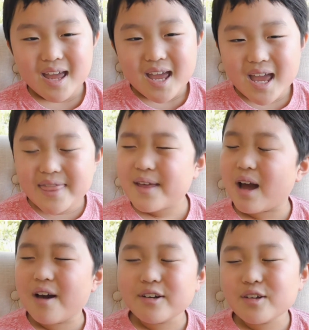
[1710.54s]
And then
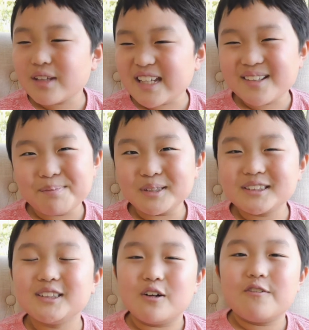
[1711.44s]
how do you like the book
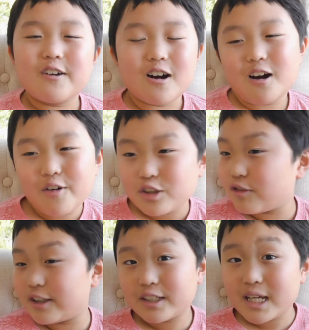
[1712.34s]
so far? Always
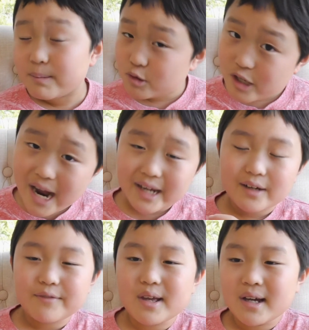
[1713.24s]
fun to keep track
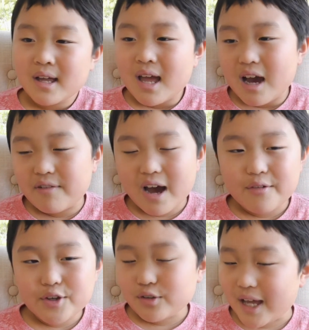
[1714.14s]
of how
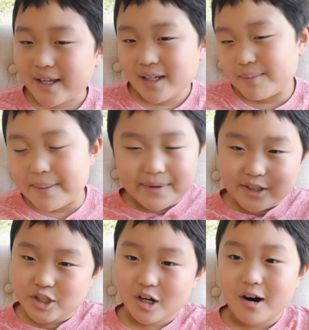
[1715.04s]
you like it. Maybe a
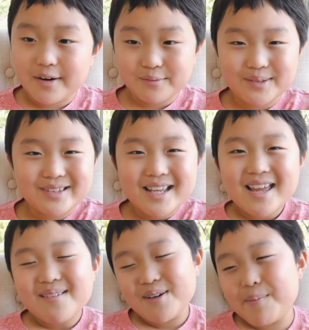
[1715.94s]
chart would
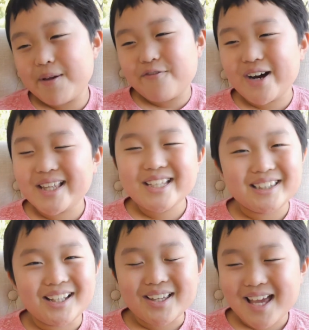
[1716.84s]
be fun to
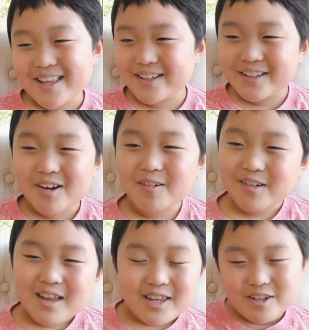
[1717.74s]
look at, you know?
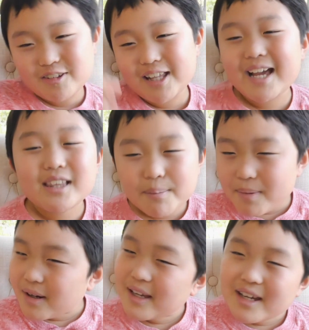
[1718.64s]
You like the
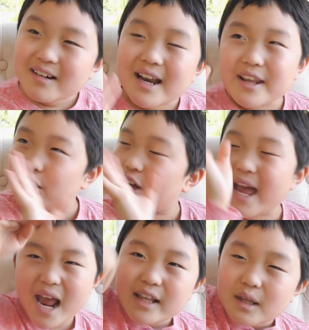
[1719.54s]
book here, and then you
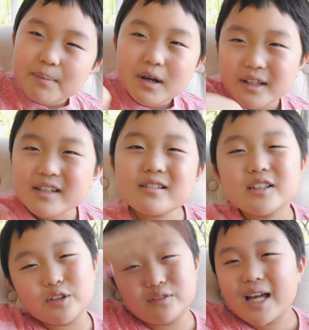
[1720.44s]
hate the book here.
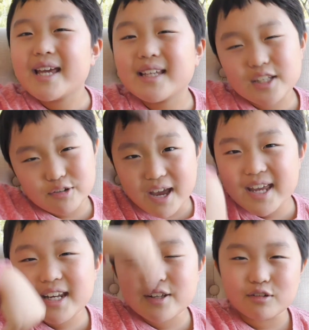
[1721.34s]
You like it, you
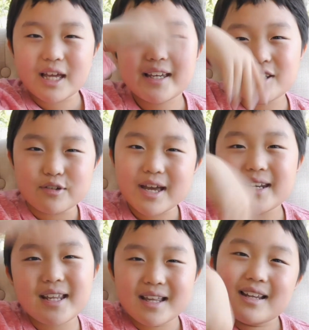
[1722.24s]
hate it, you like it, you hate it.